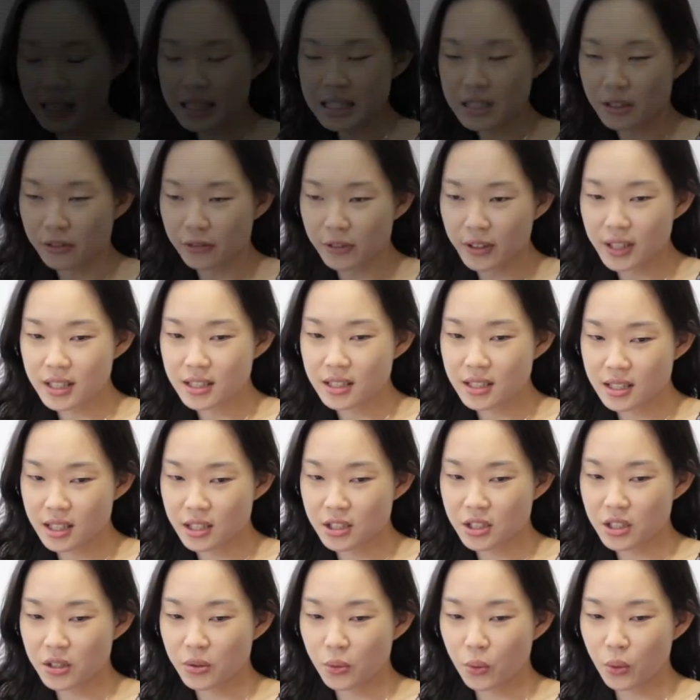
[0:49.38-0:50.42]
the first
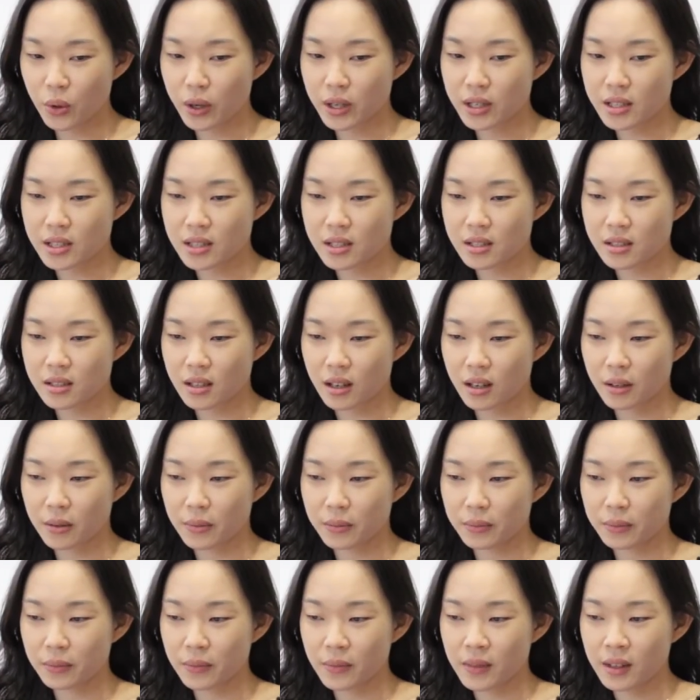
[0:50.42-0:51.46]
decision was
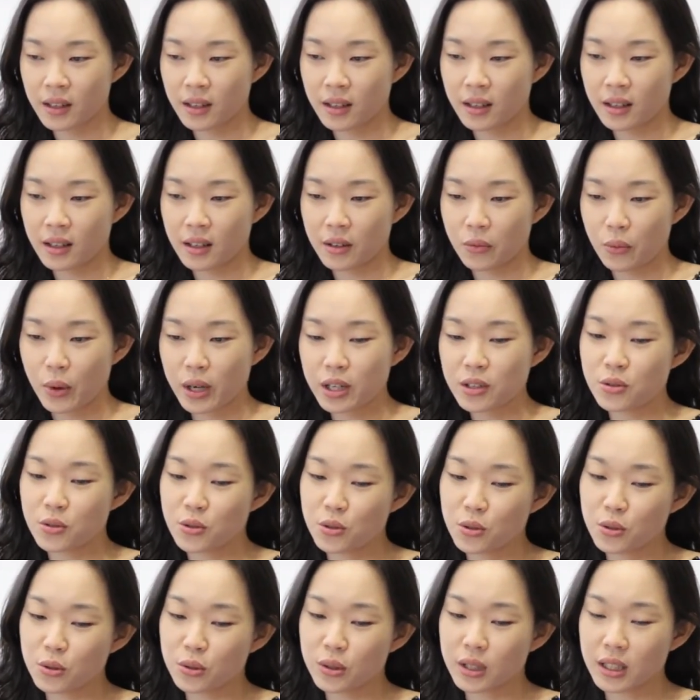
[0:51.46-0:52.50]
whether to
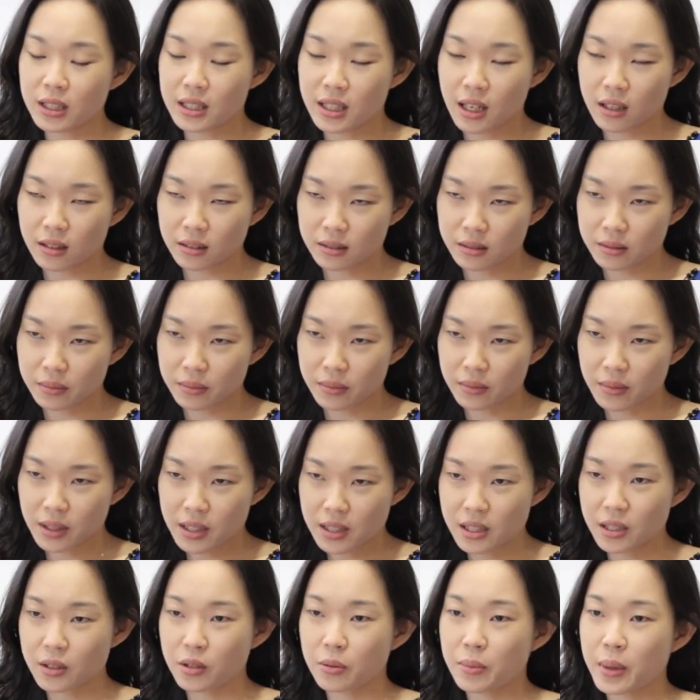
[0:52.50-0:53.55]
do adult
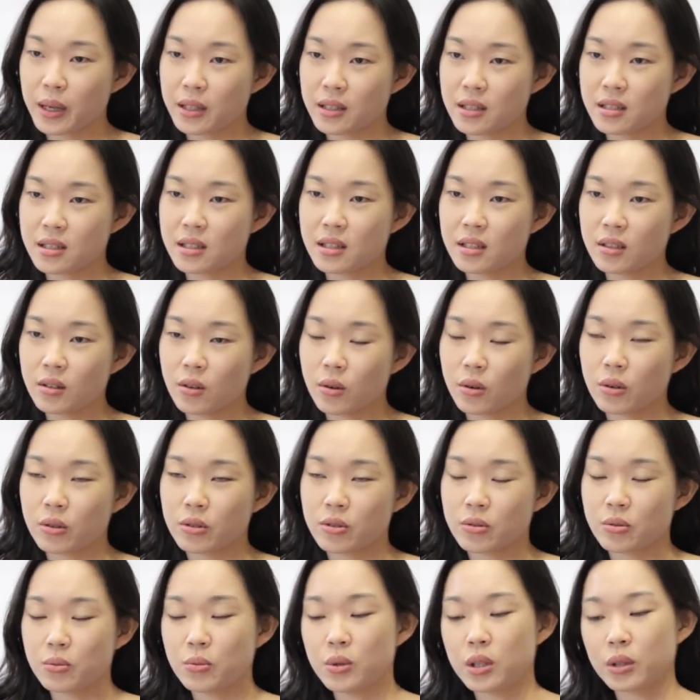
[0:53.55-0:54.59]
internal medicine or
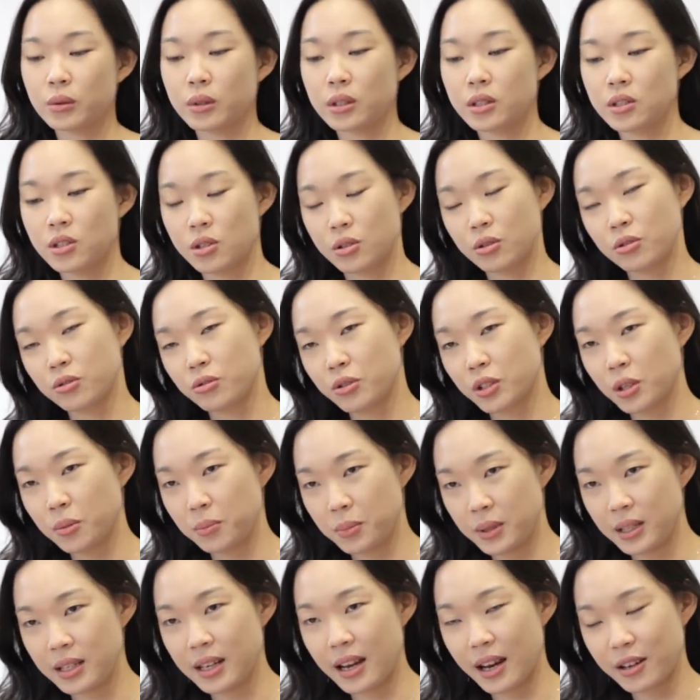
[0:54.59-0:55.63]
to work with children in
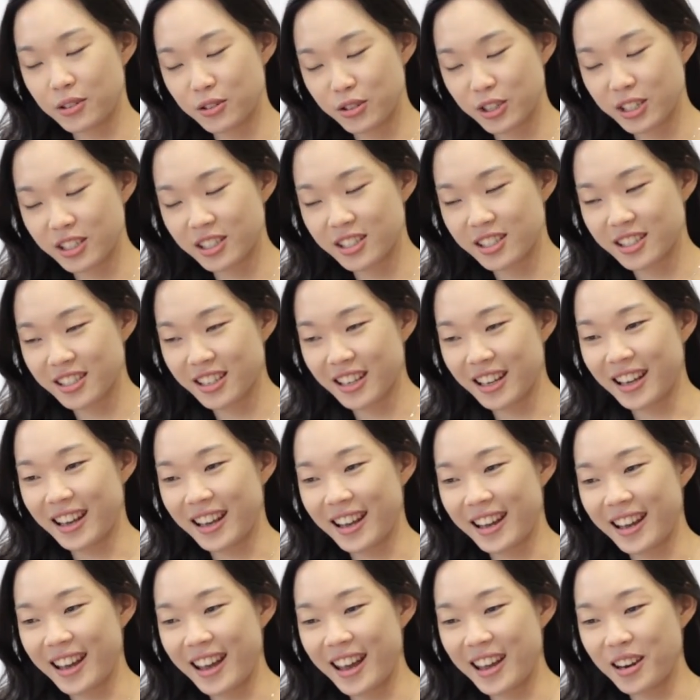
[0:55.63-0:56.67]
pediatrics.
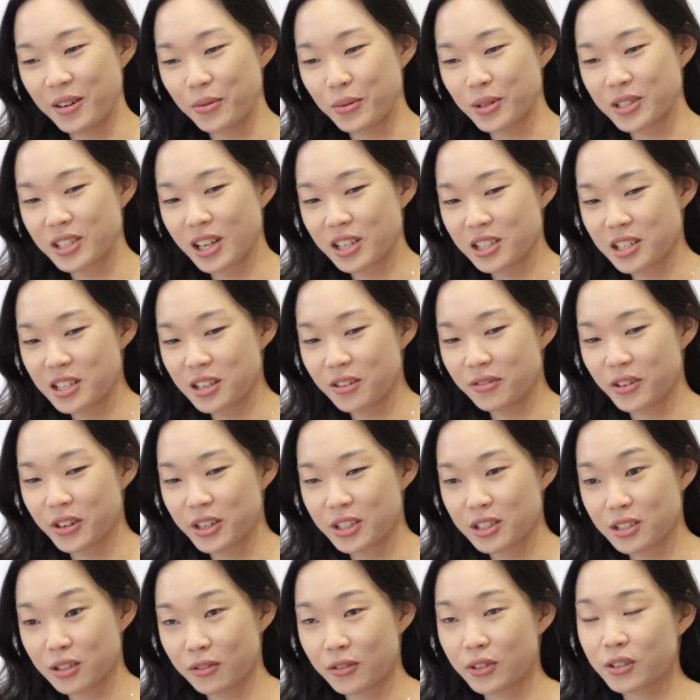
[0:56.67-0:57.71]
And it was actually a very
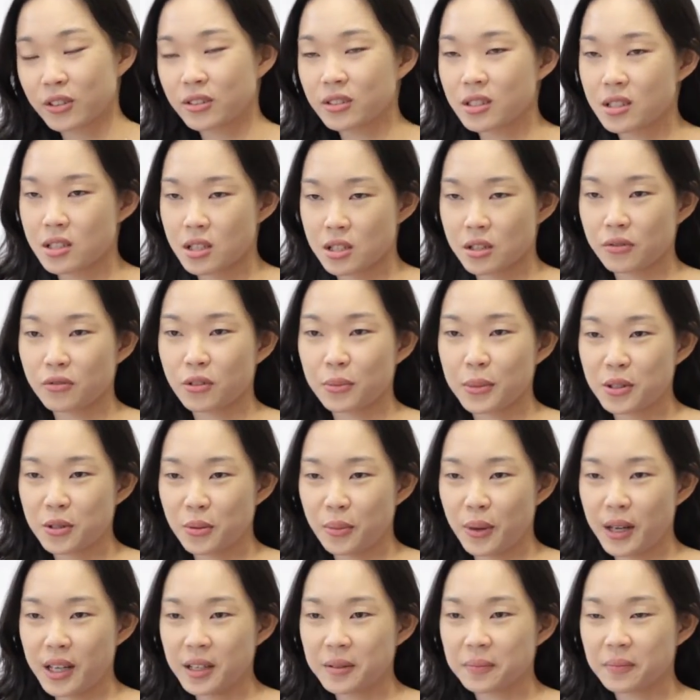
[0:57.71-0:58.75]
difficult decision for me to
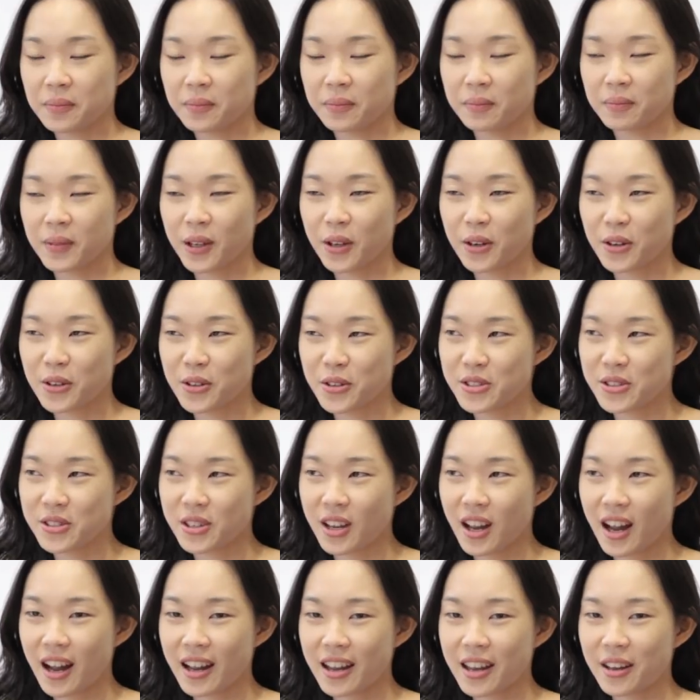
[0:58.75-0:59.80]
make because
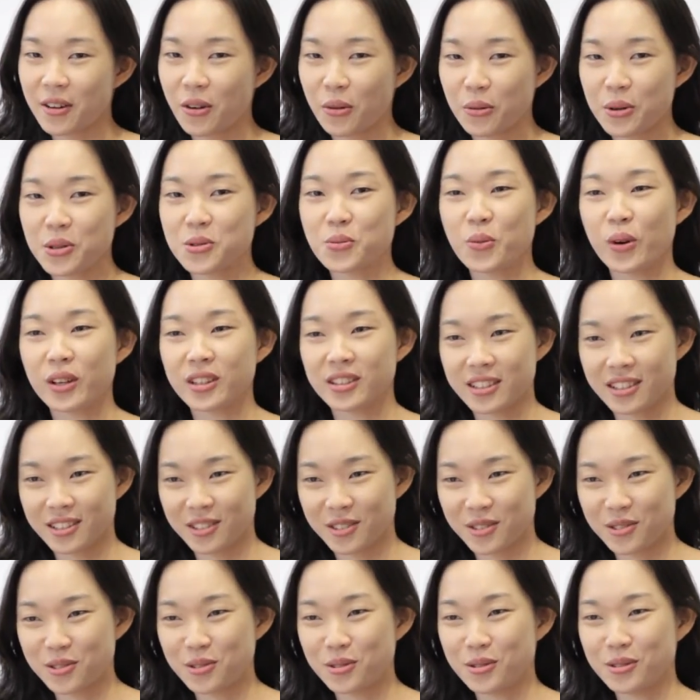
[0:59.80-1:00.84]
I had always wanted
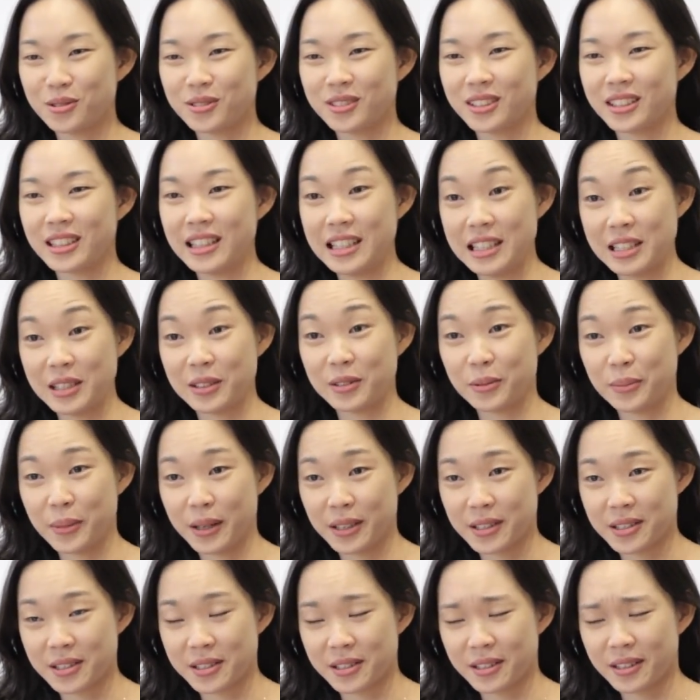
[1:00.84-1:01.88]
to do internal
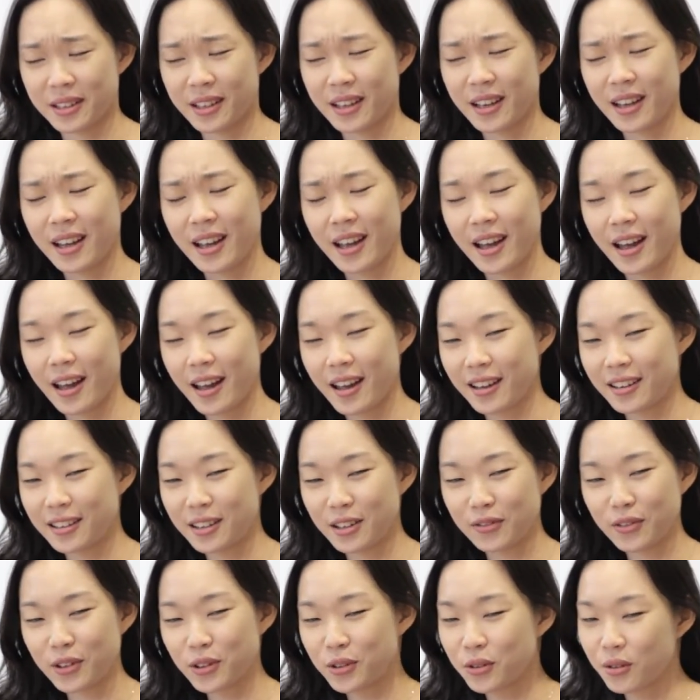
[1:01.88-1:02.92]
medicine. And
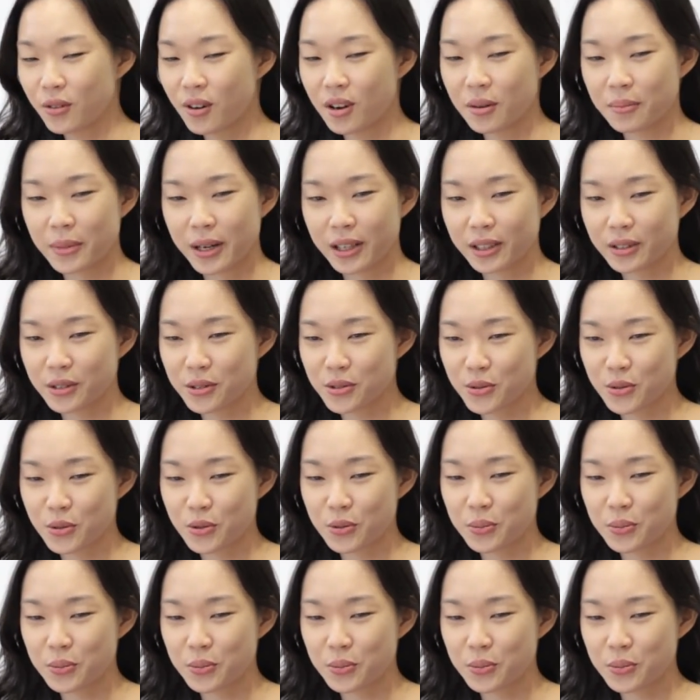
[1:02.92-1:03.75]
even throughout medical school,